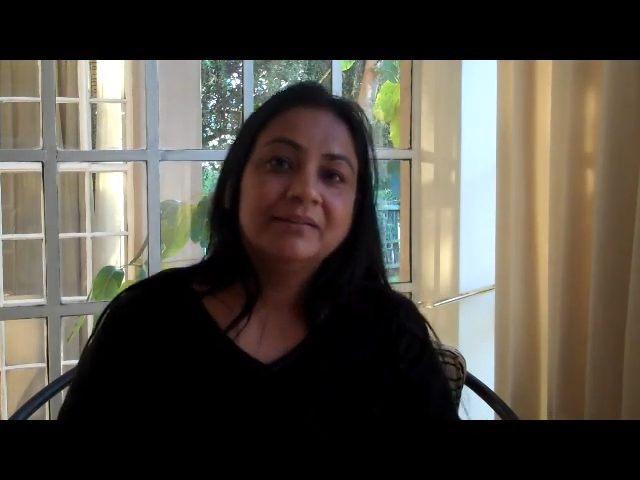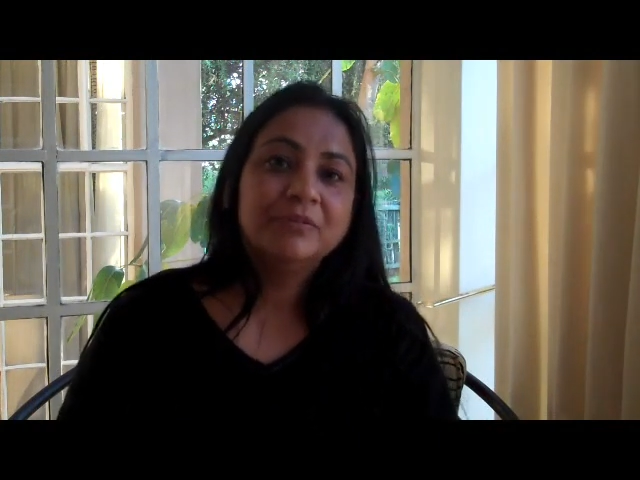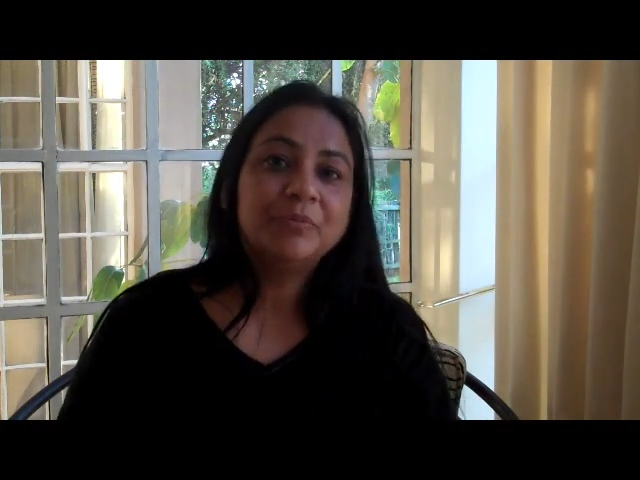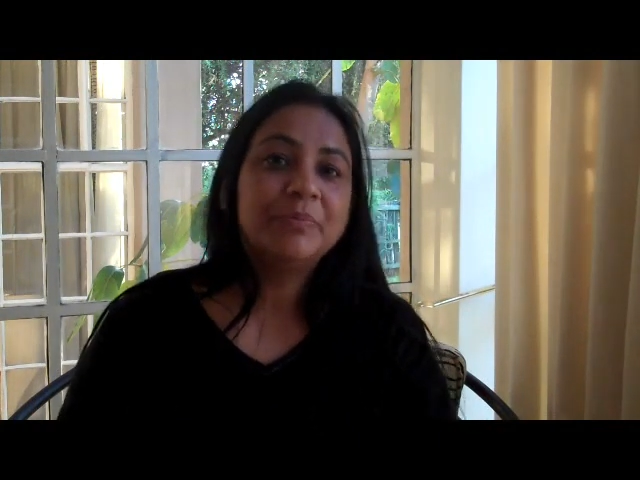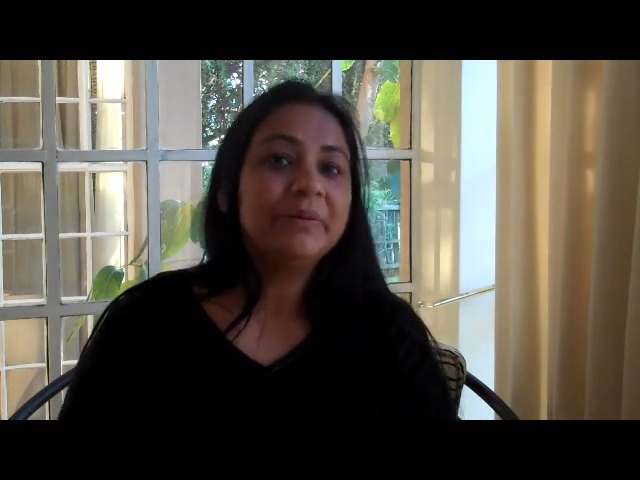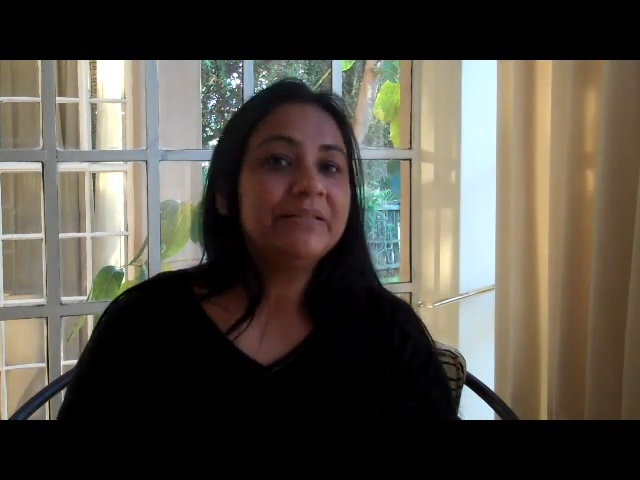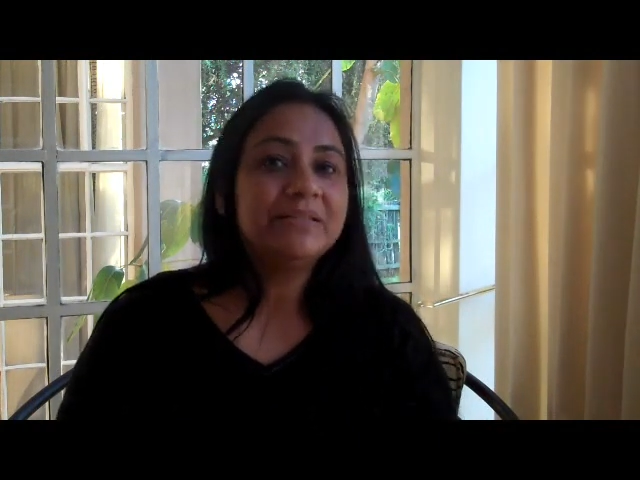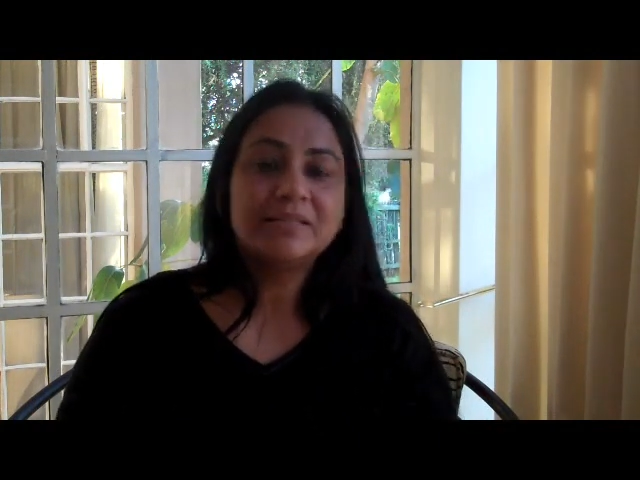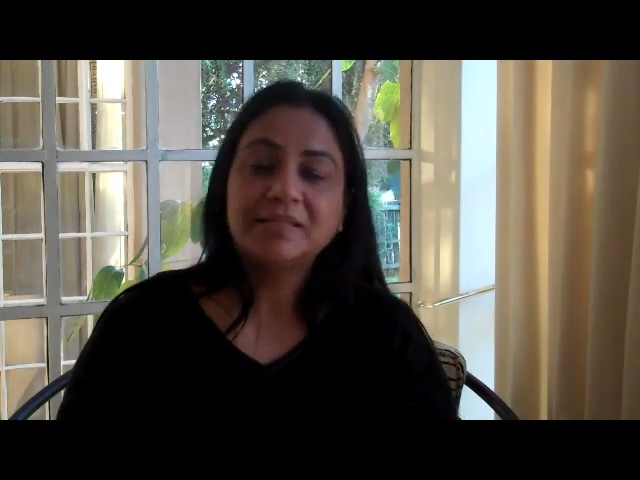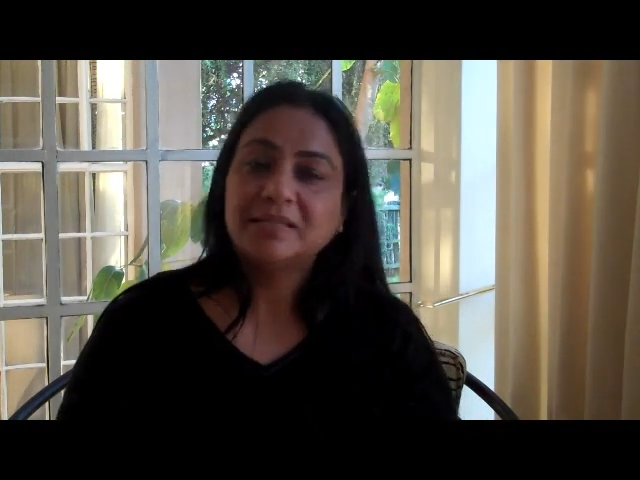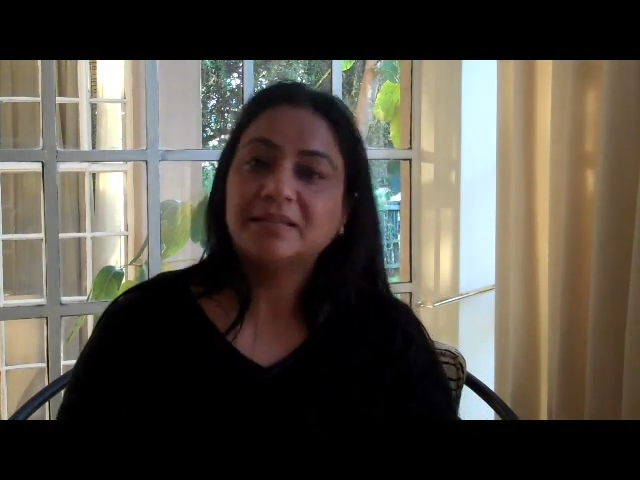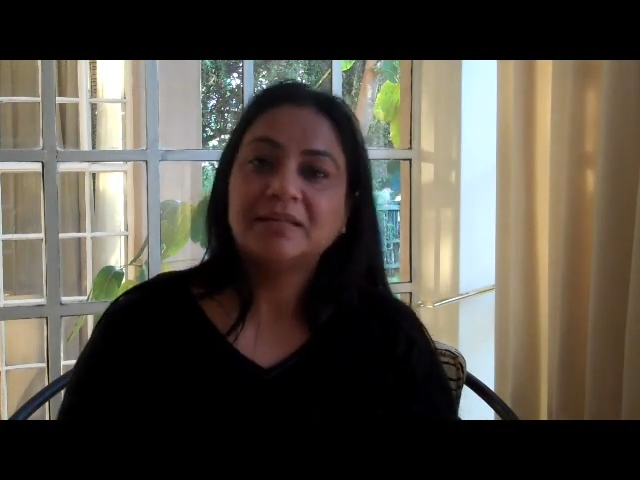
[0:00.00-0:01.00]
Nobody's
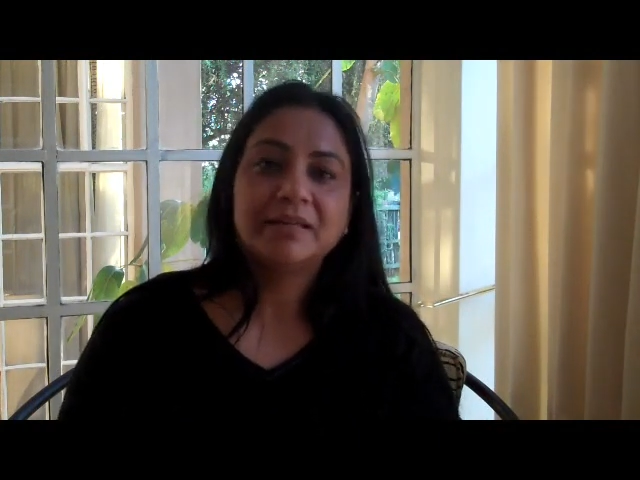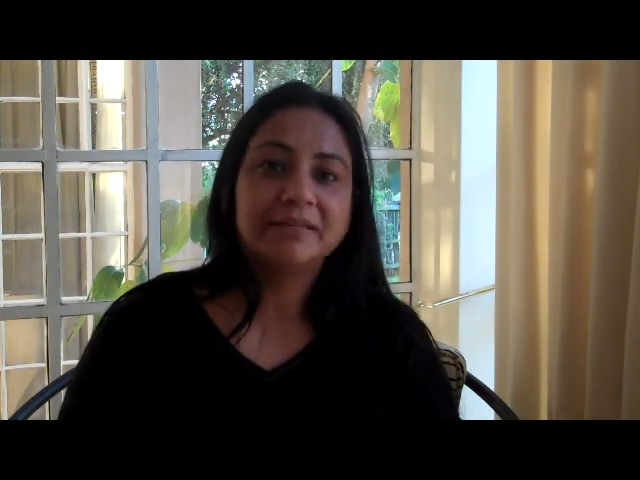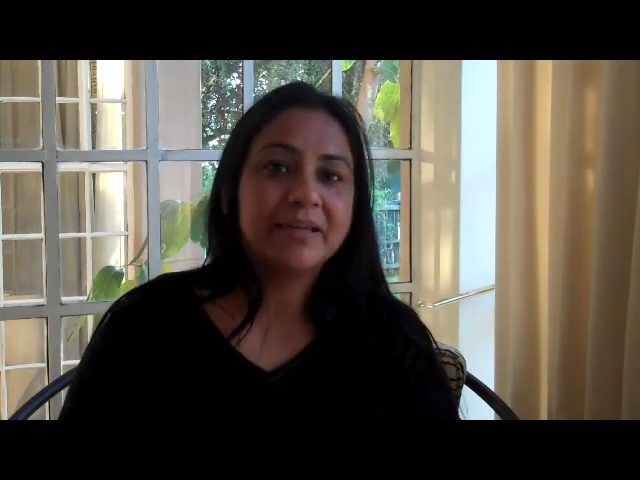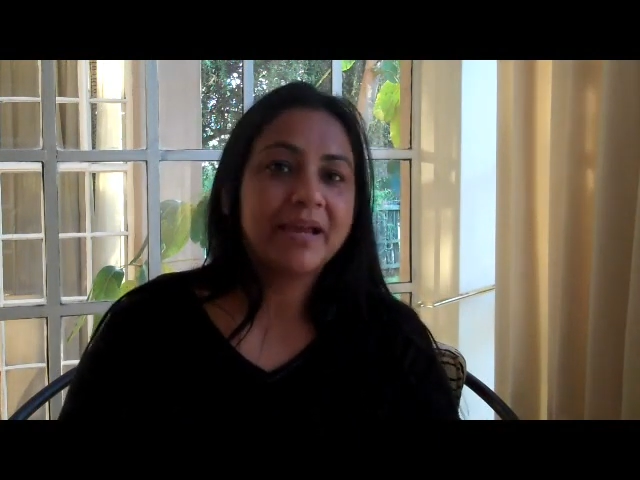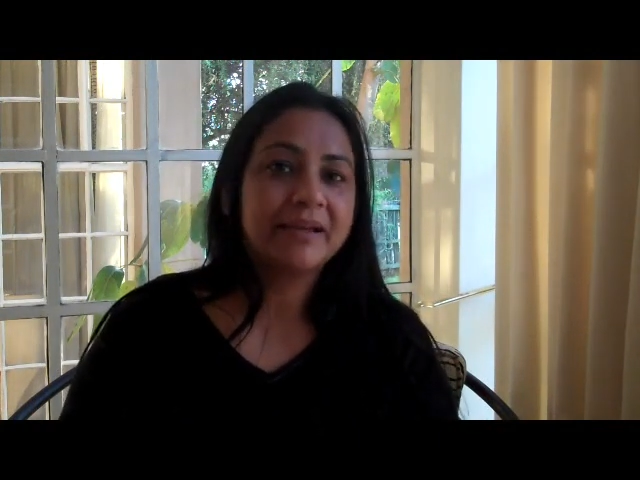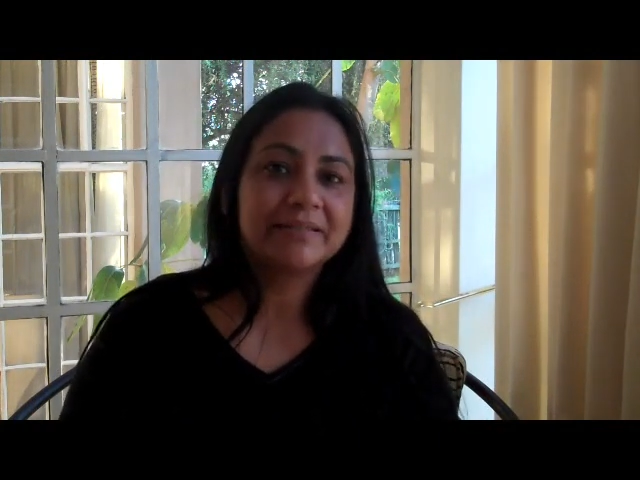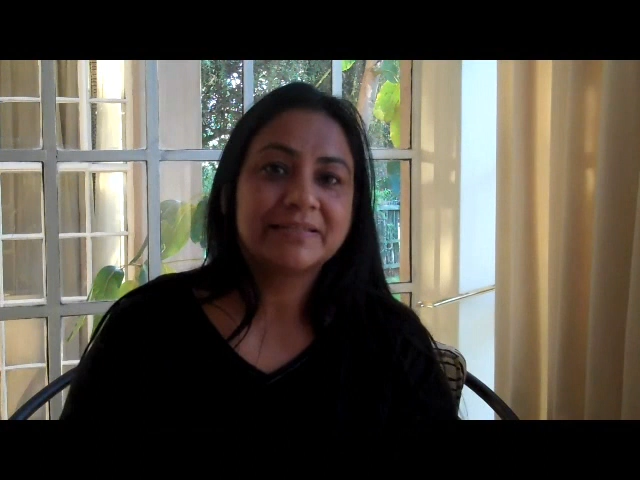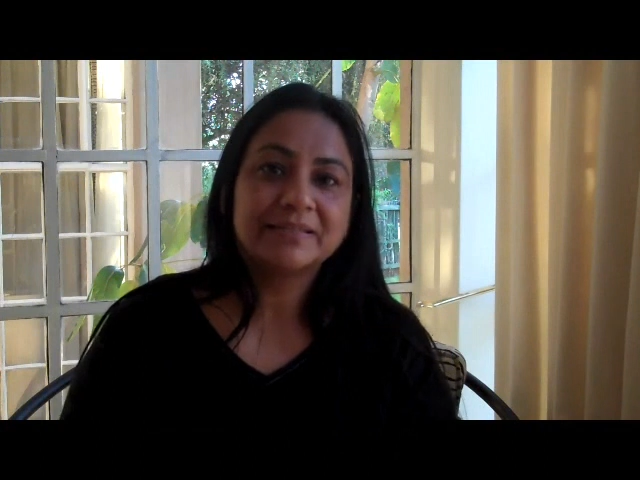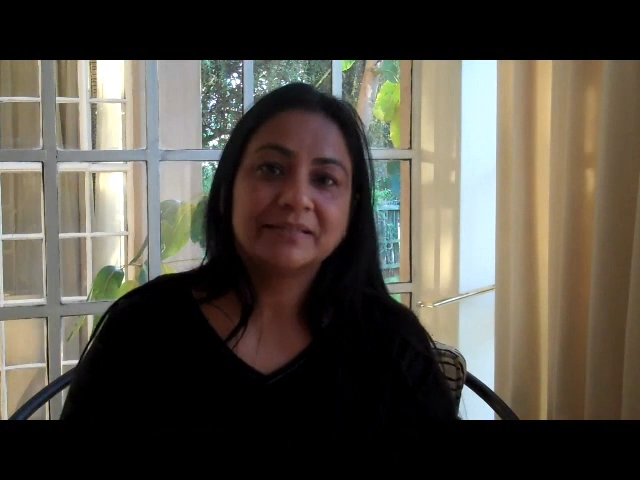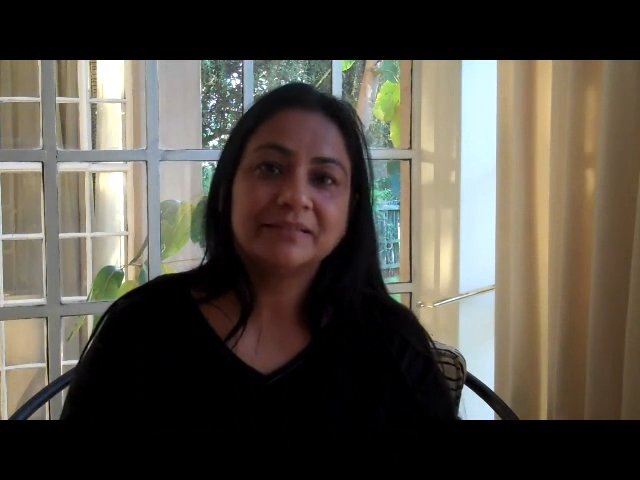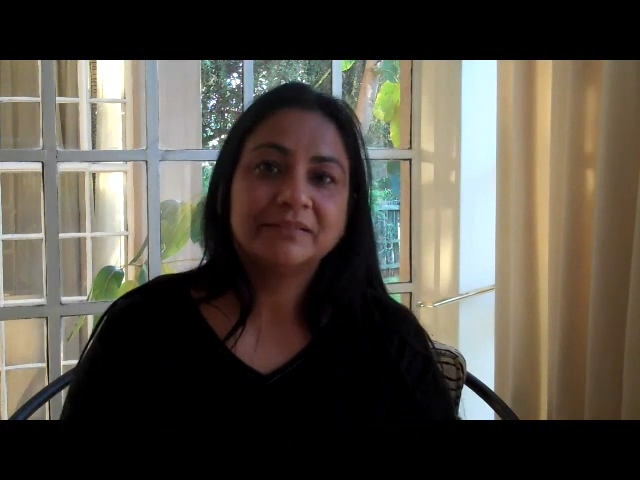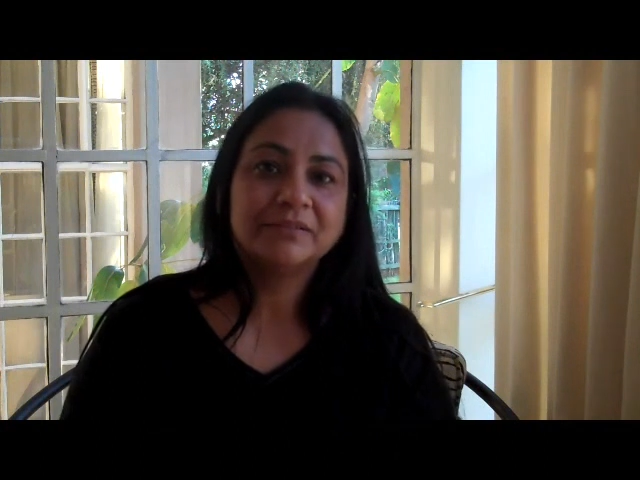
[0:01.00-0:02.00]
taking any
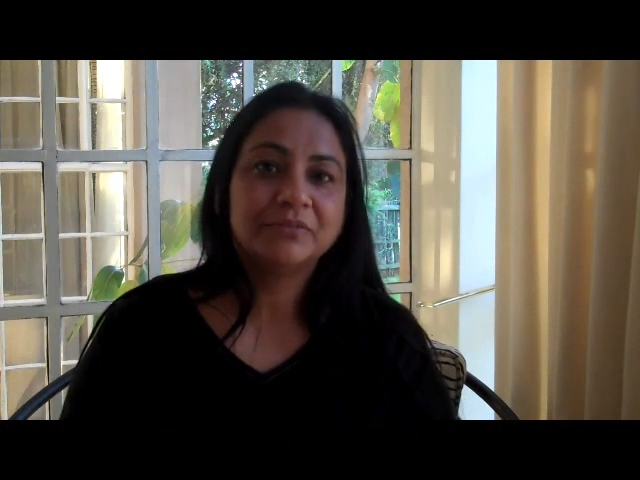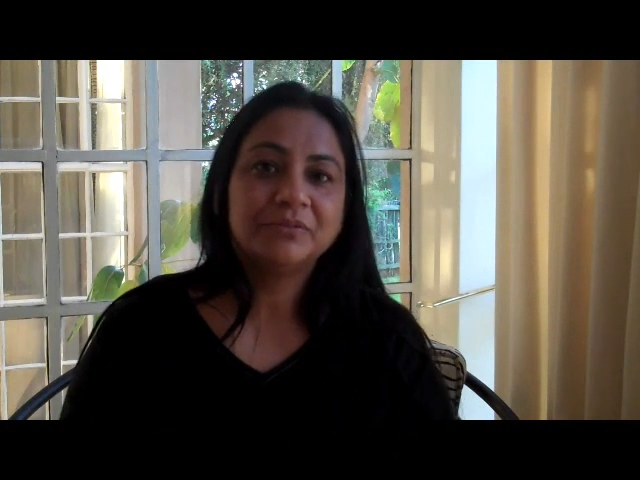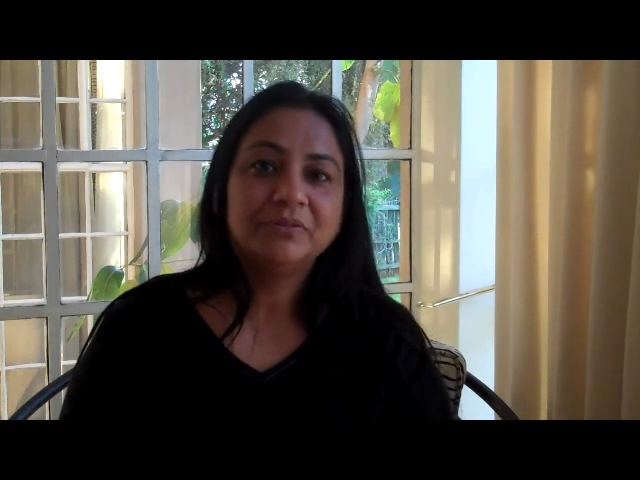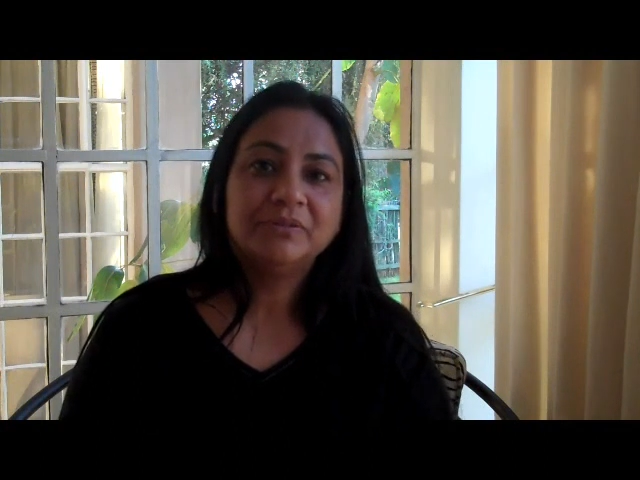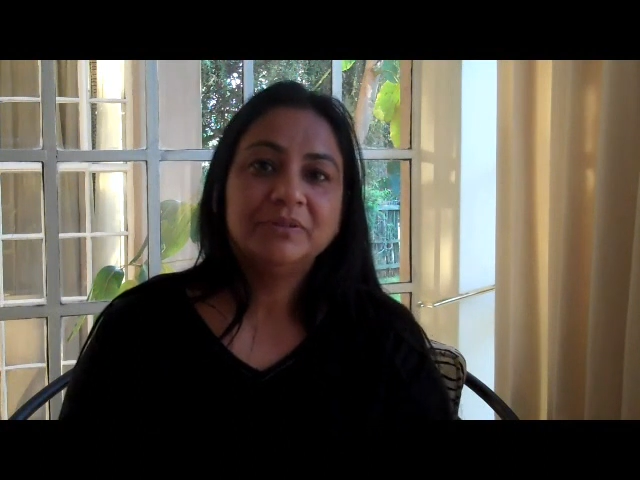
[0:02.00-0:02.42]
action,